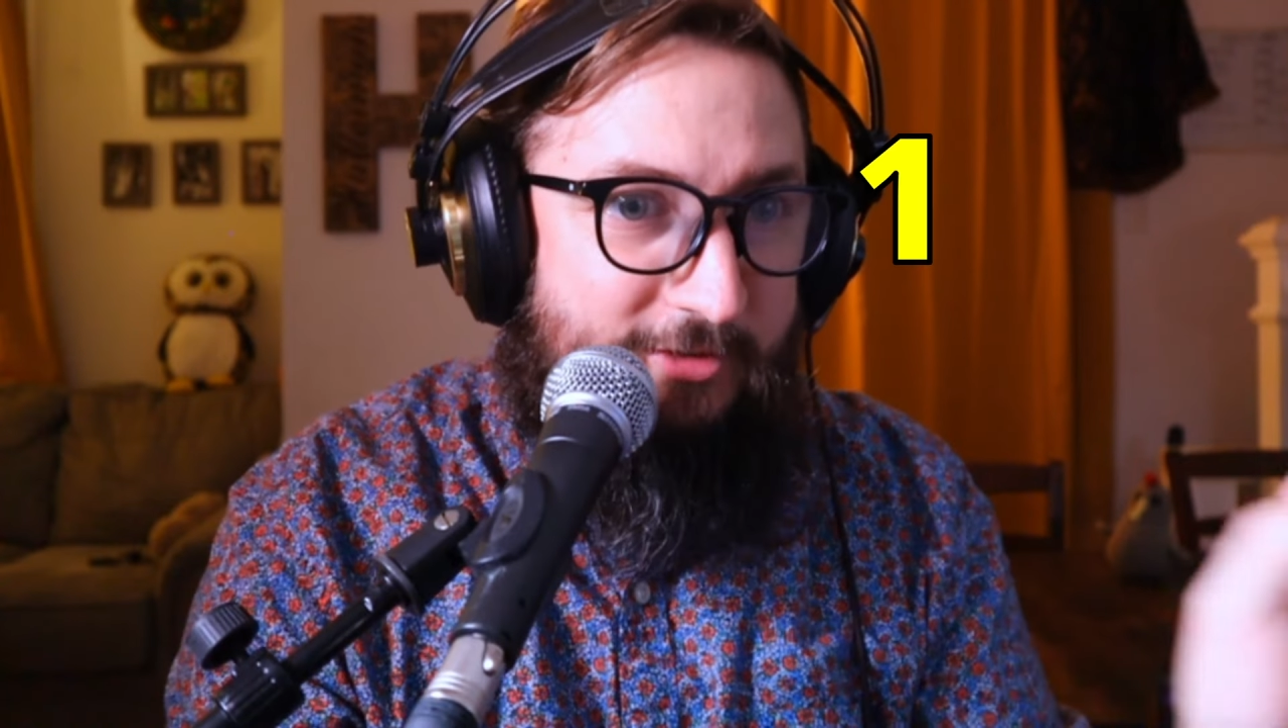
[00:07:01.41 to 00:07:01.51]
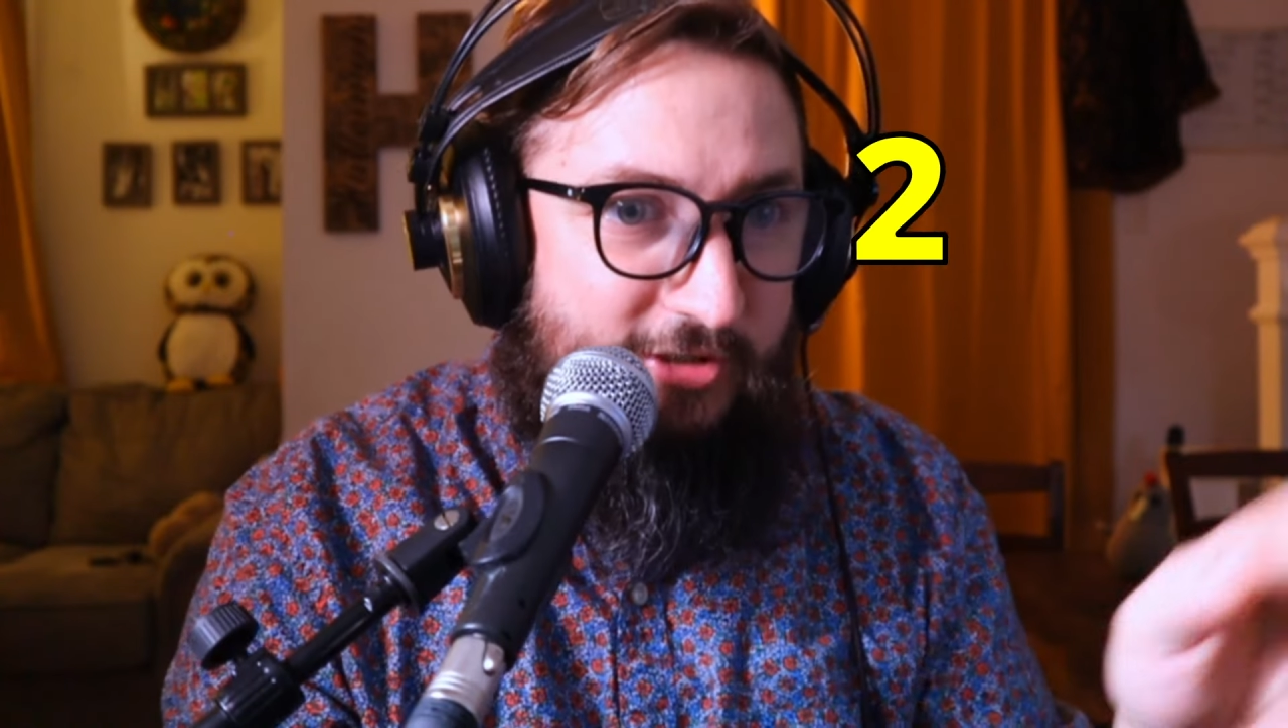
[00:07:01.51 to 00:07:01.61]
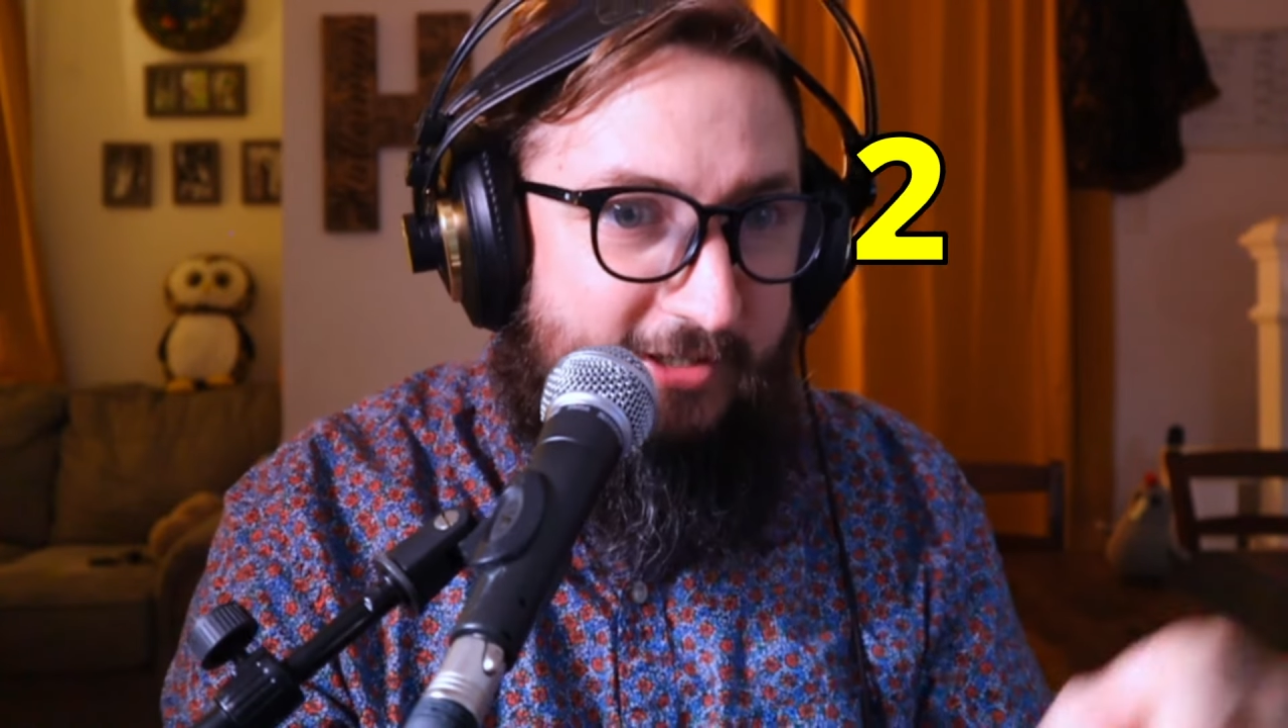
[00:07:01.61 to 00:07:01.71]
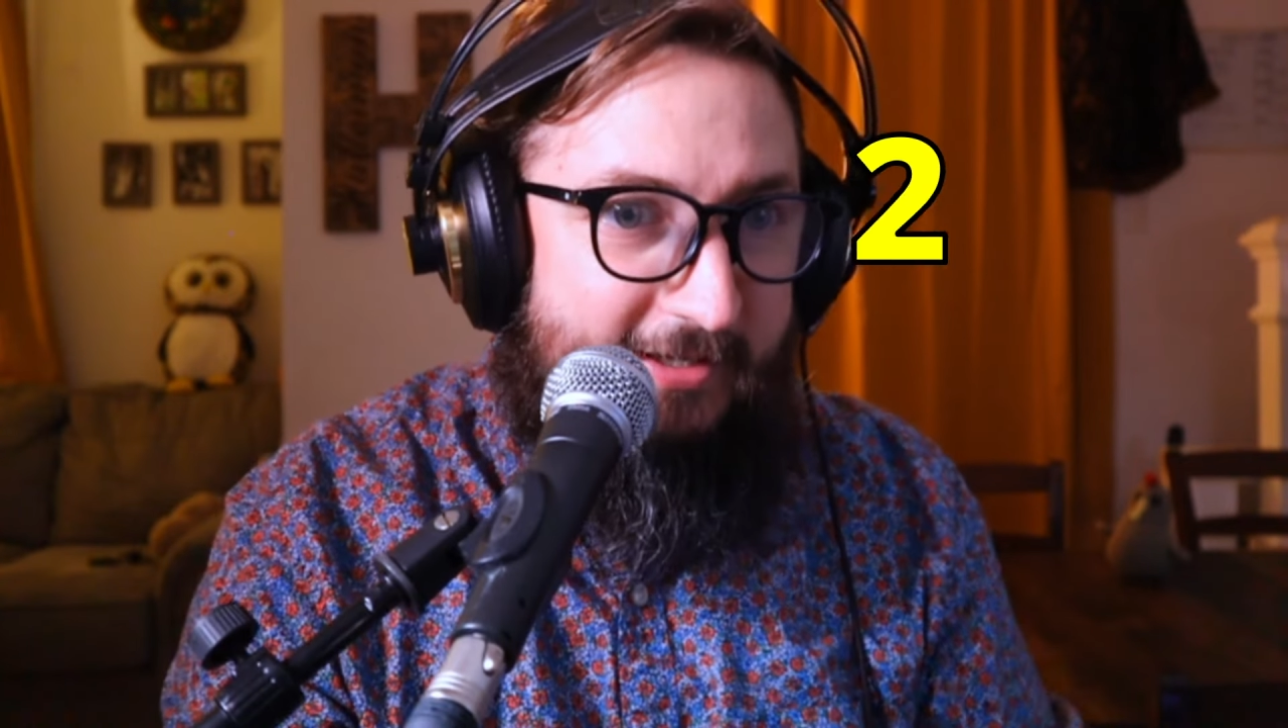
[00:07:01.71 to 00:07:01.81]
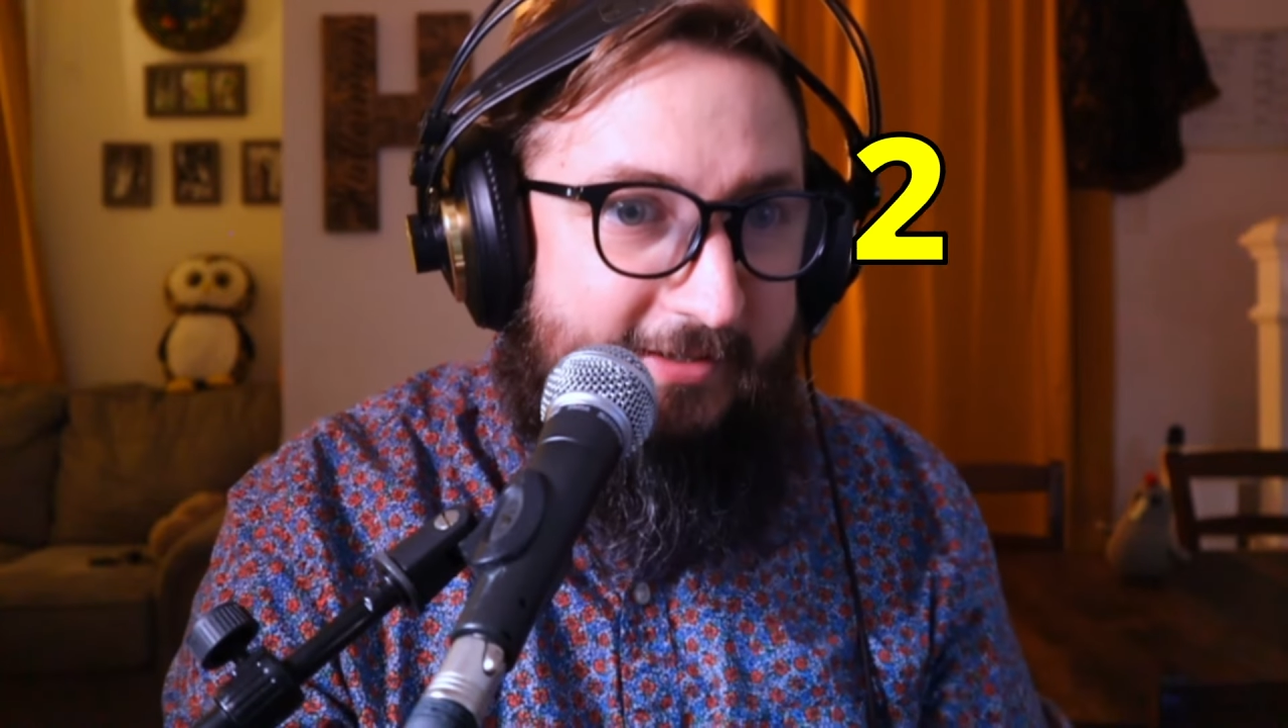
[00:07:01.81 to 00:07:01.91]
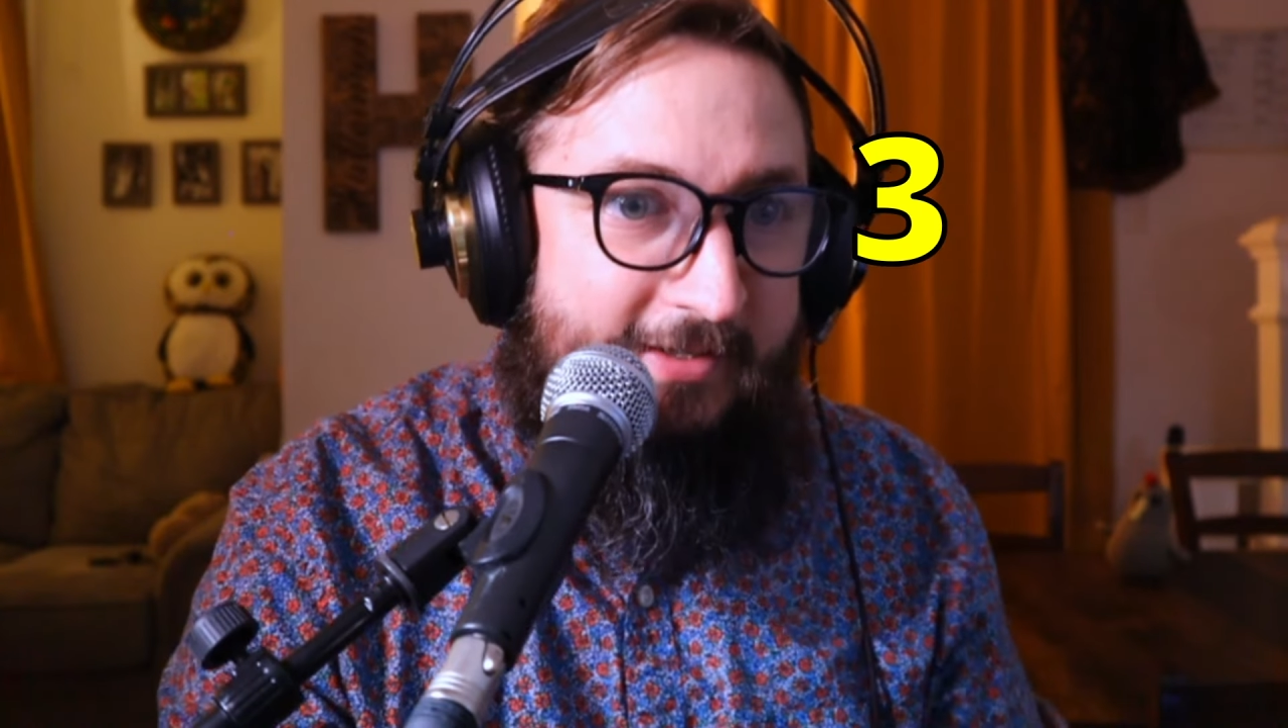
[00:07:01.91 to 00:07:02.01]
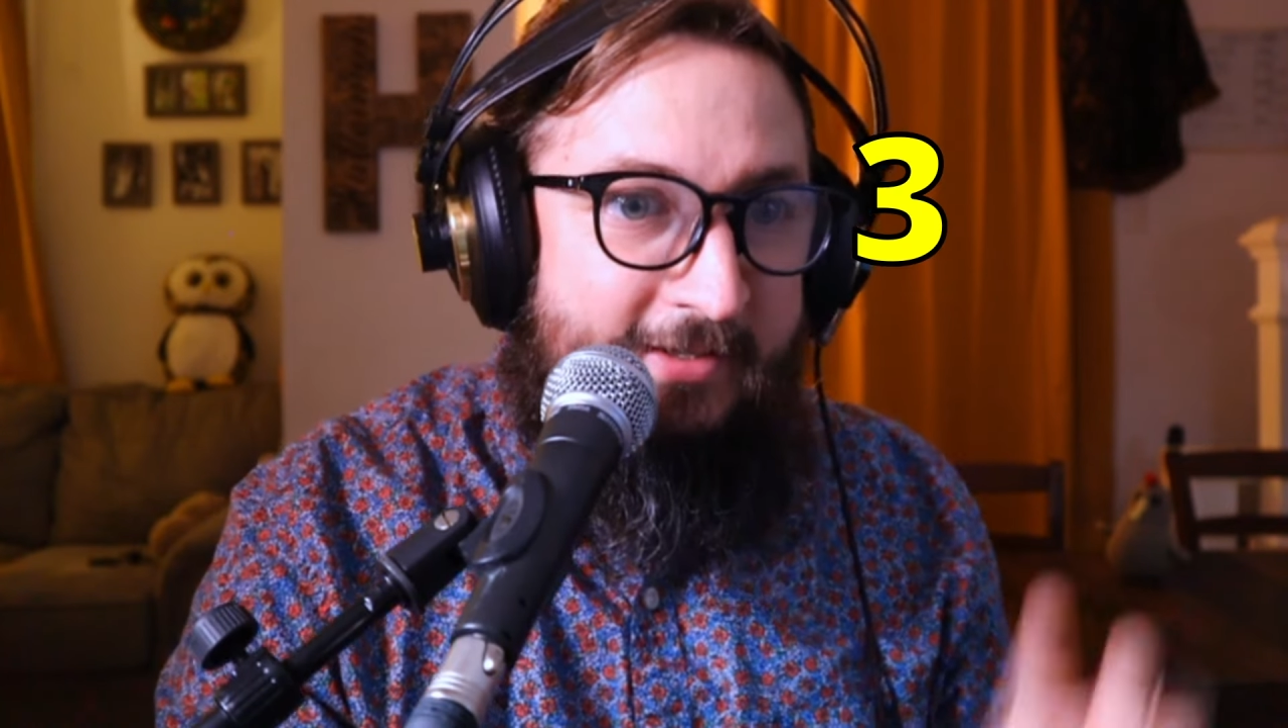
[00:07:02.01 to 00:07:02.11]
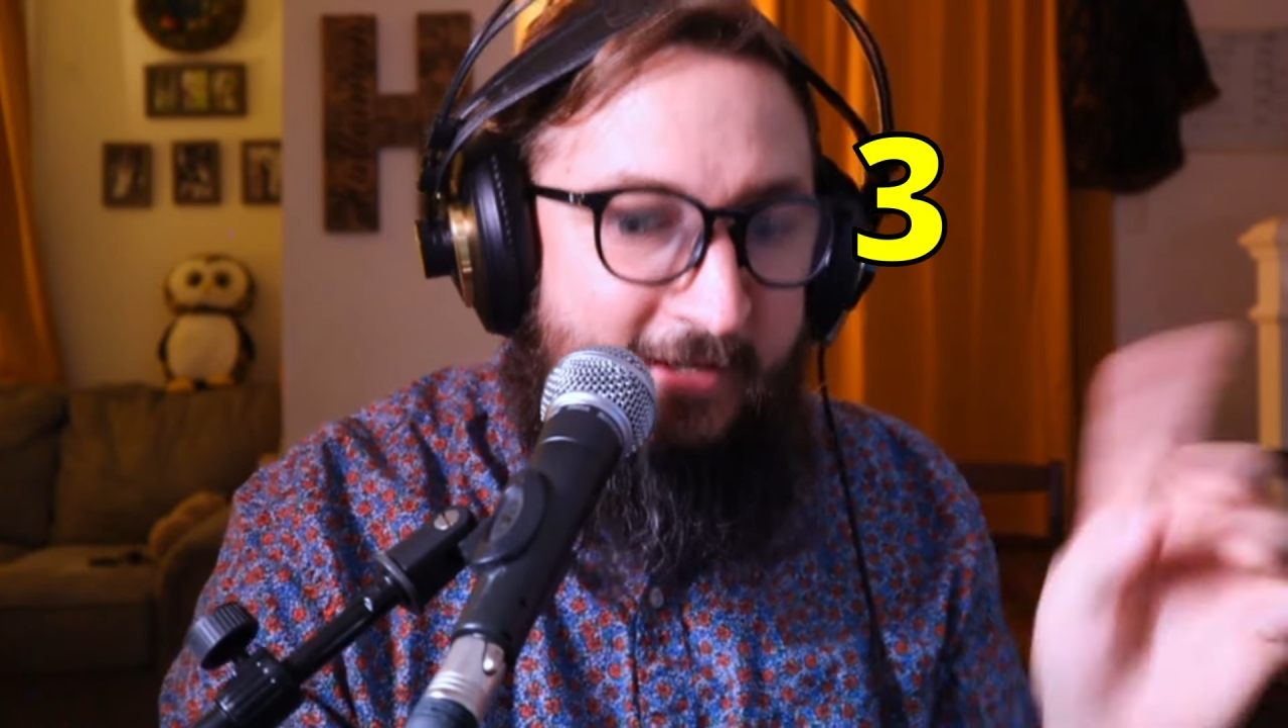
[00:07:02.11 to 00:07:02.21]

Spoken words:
show you again.